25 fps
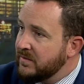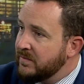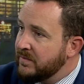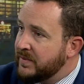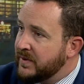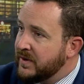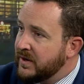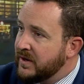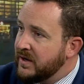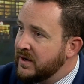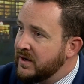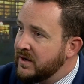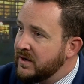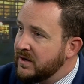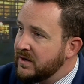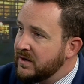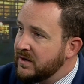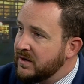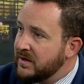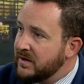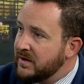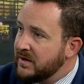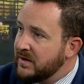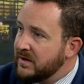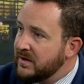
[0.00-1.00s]
But,
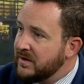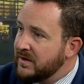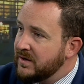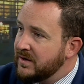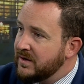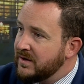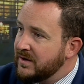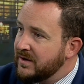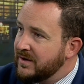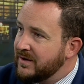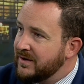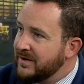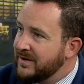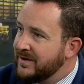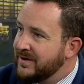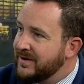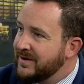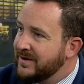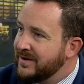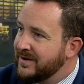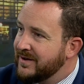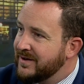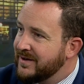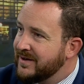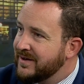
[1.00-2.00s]
but, you're saying that there's
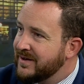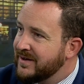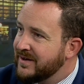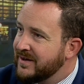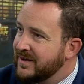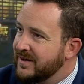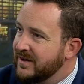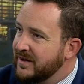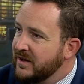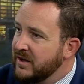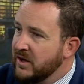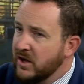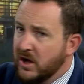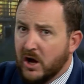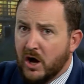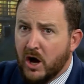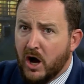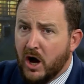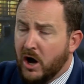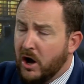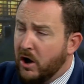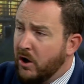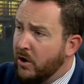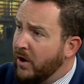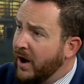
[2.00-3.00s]
enough money right now to
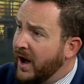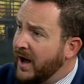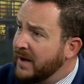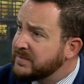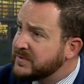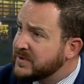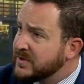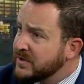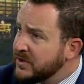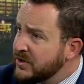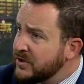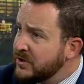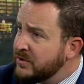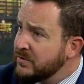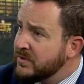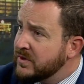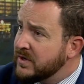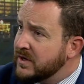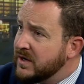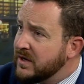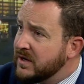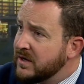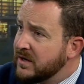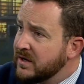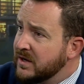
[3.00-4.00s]
be able to oh, do absolutely. that.
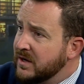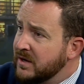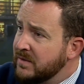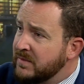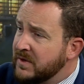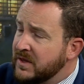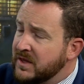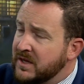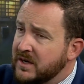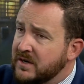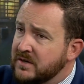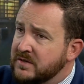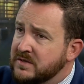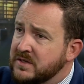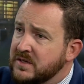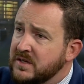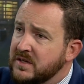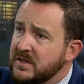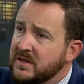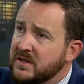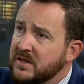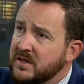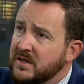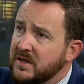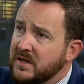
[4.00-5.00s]
Oh, absolutely. I mean, there's
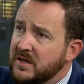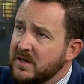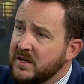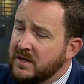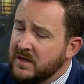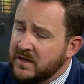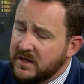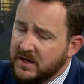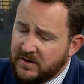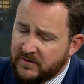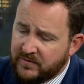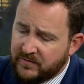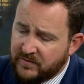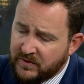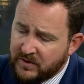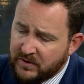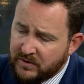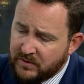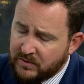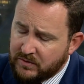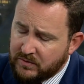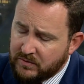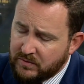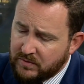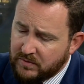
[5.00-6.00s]
if
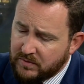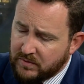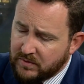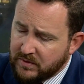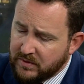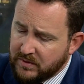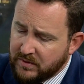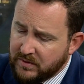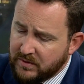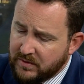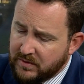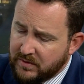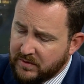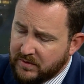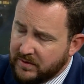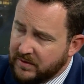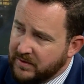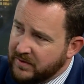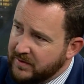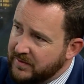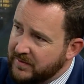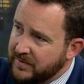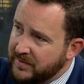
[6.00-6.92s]
you. But is there enough money to